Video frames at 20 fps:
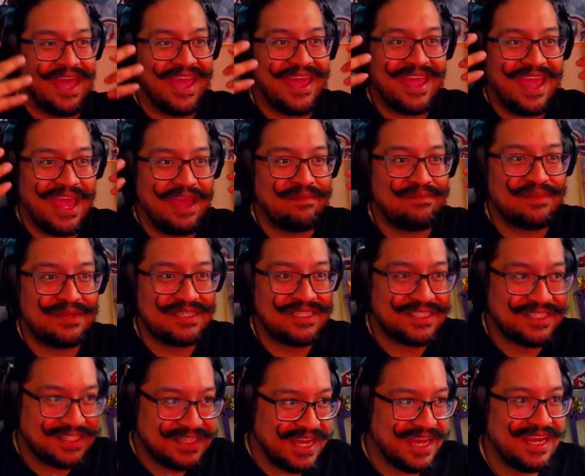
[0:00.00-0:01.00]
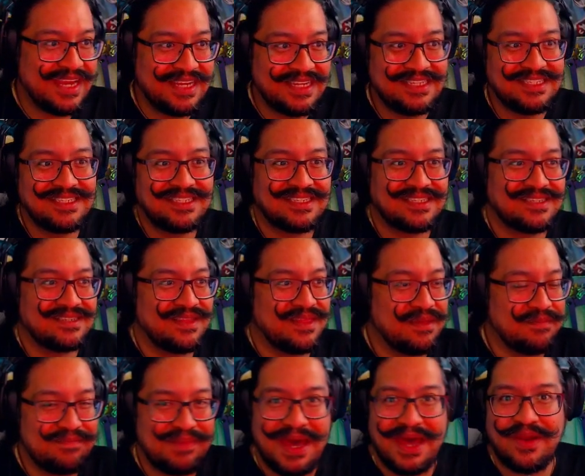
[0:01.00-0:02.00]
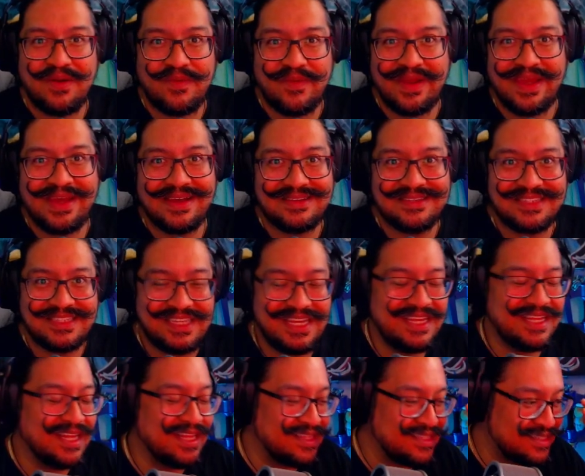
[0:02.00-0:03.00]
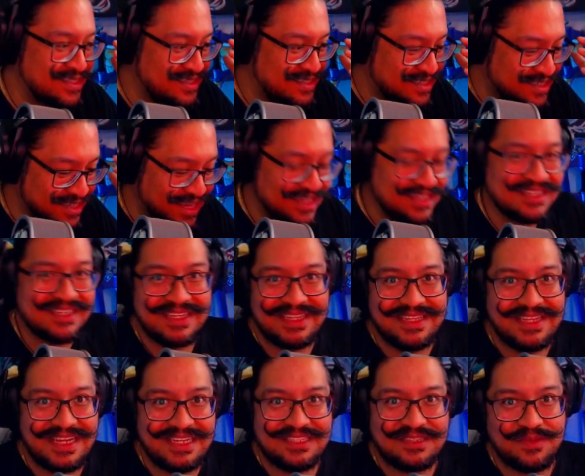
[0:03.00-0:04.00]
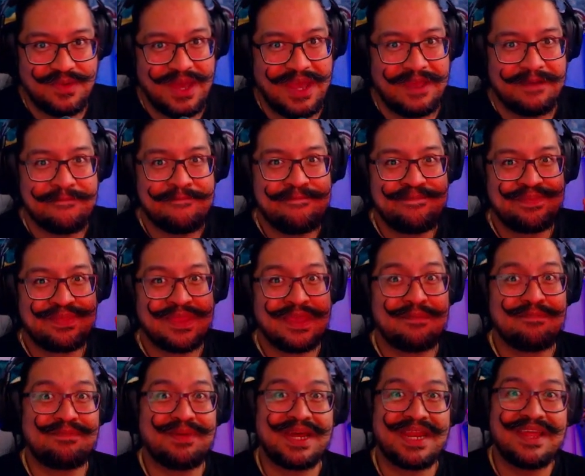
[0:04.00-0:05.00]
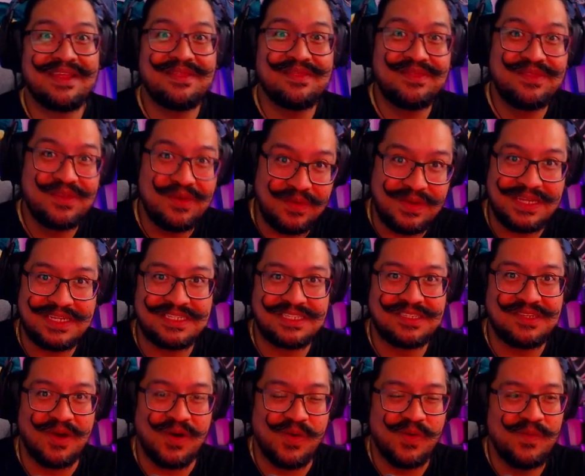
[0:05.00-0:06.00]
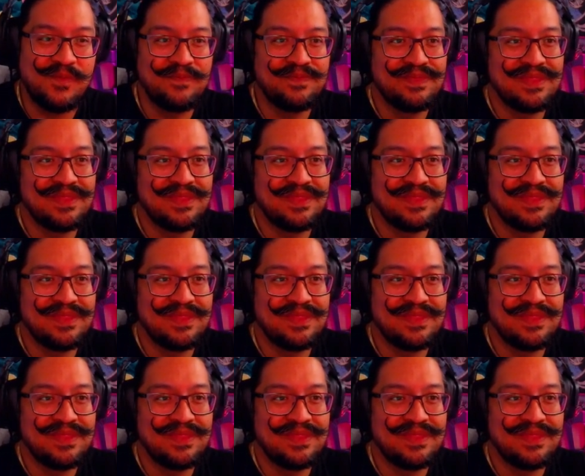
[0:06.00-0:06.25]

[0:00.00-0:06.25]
It came to change the Battle Royale scene in such an intense way. But in doing so,